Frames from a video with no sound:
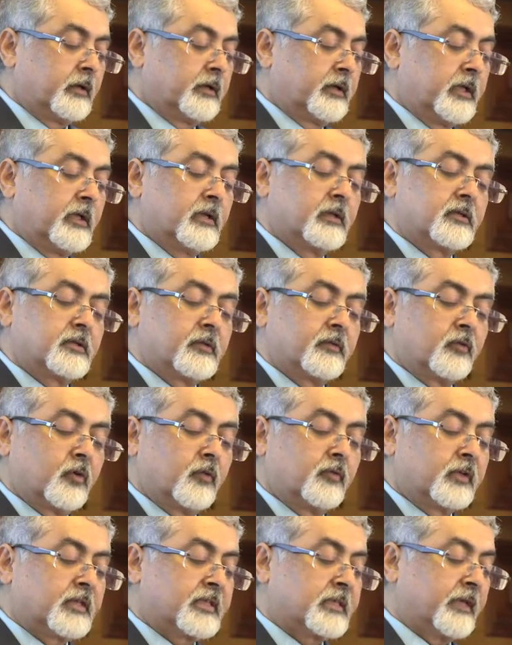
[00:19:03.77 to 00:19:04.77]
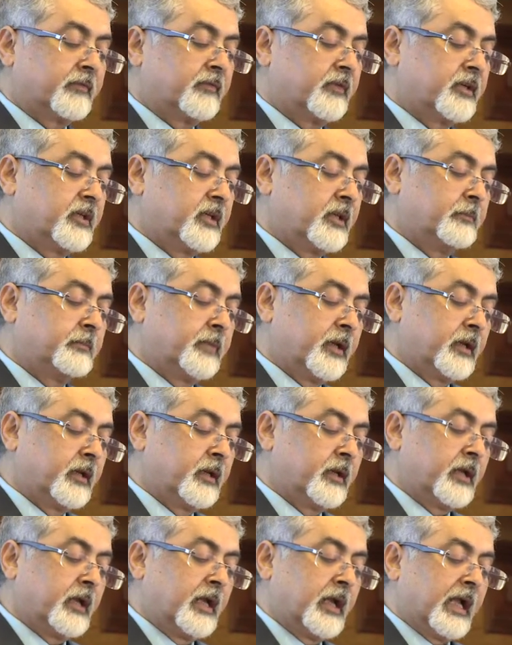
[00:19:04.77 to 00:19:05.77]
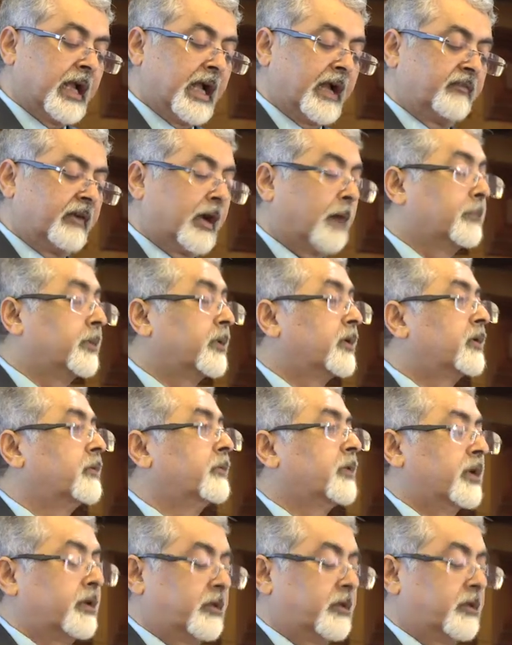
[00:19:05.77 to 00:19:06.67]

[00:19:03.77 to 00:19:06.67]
deals of over 17 billion have happened